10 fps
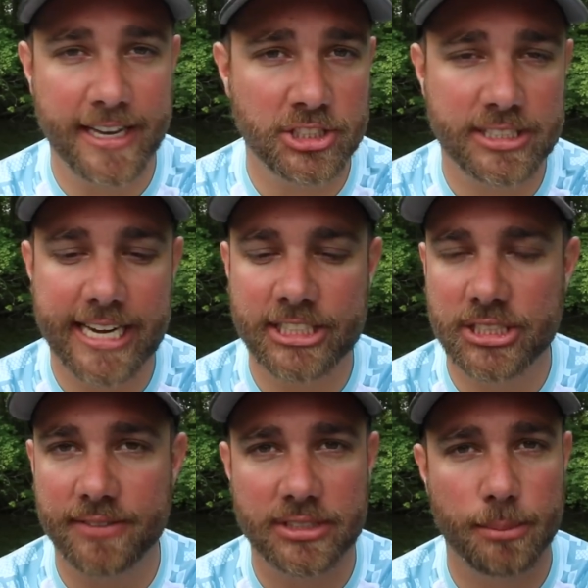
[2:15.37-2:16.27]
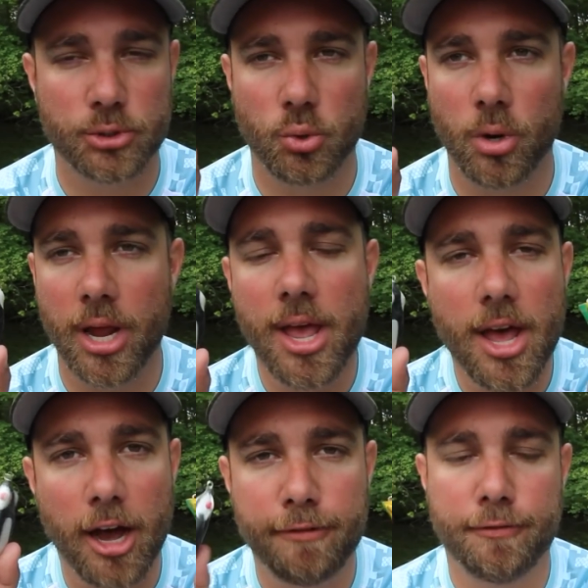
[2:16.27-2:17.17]
vegetation of some sort,
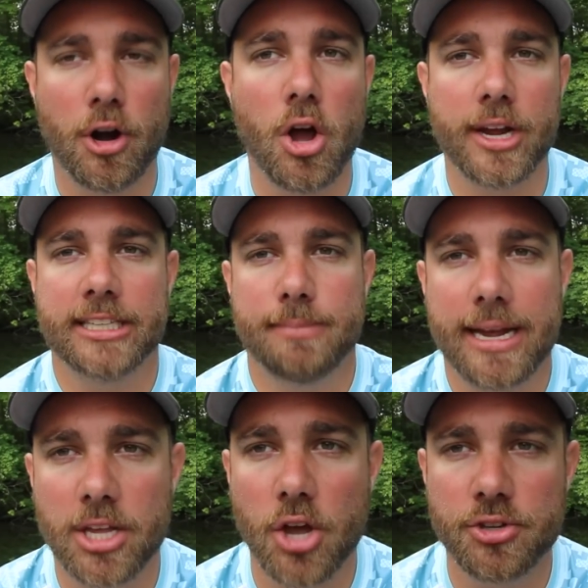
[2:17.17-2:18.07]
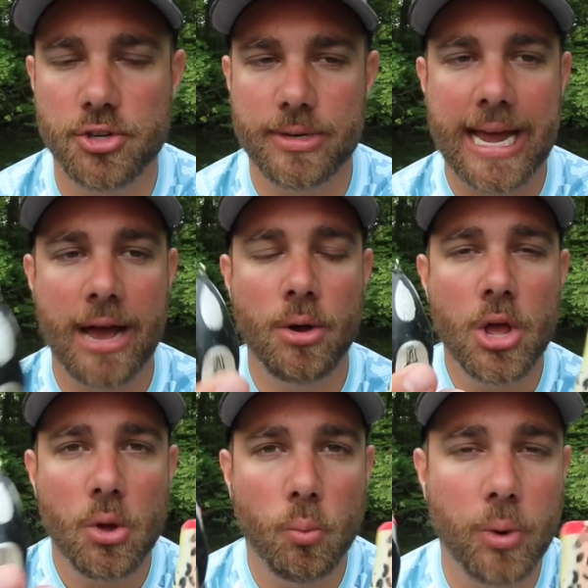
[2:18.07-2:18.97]
a frog is my go-to. Now,
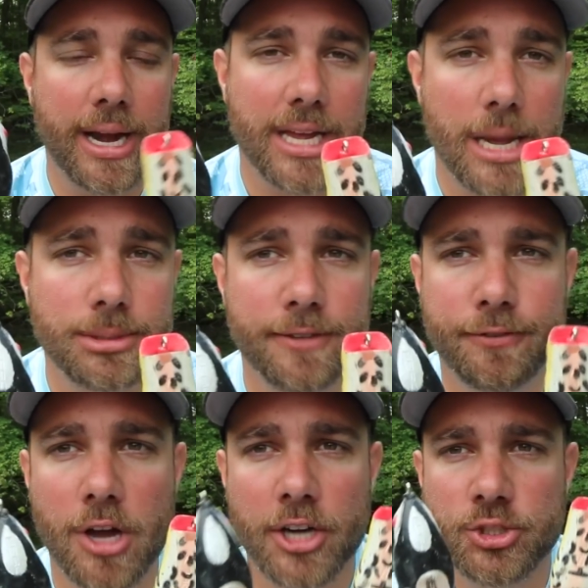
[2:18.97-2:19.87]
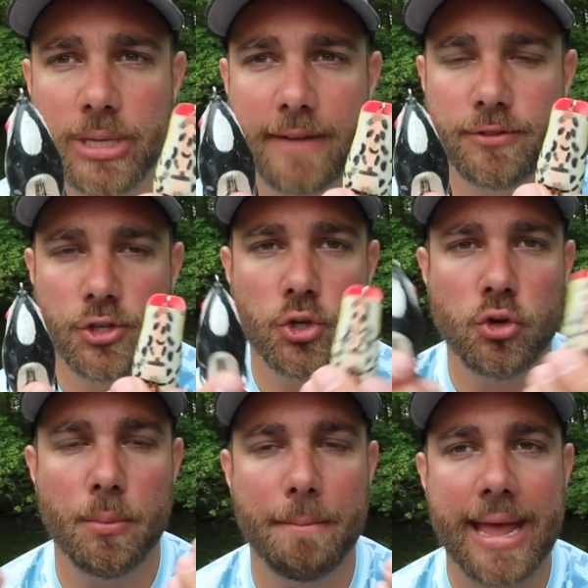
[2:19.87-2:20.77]
when it comes to frogs, you have
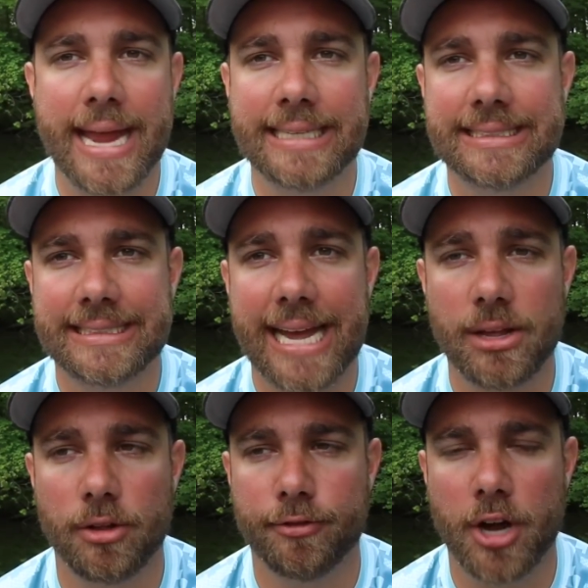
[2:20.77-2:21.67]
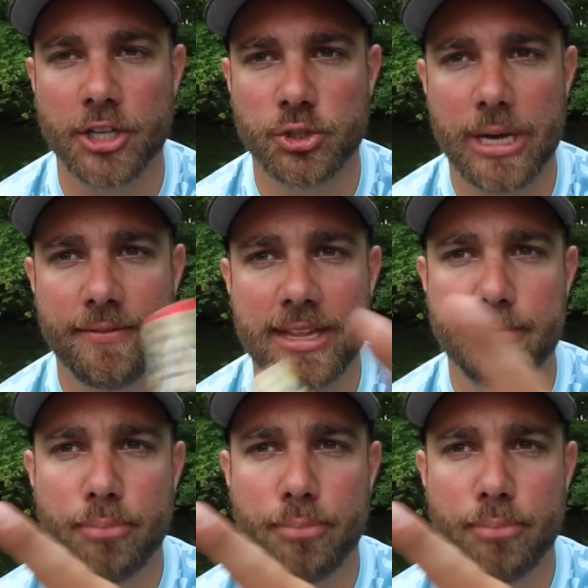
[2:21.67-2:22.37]
two main style of frogs. You have the